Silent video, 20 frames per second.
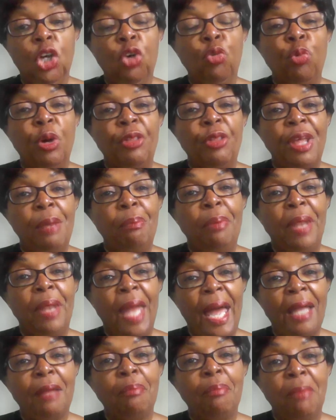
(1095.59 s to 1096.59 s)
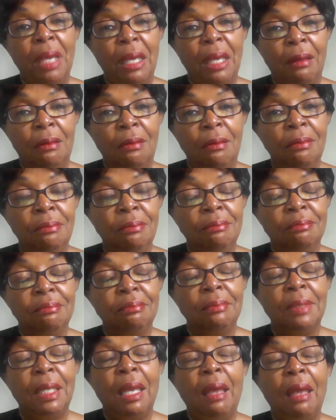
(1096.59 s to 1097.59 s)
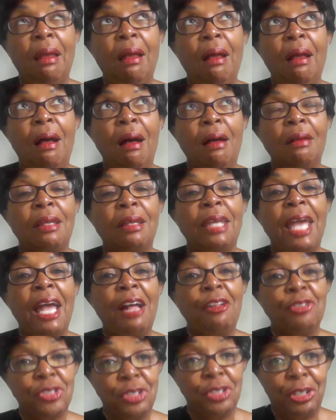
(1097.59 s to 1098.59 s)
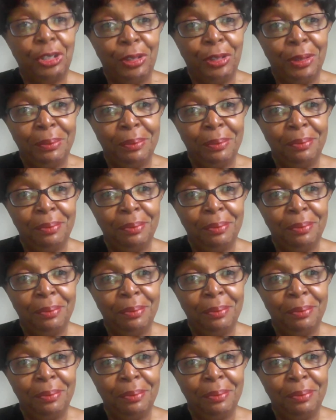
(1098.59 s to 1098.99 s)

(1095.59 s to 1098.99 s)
with a Black male counselor.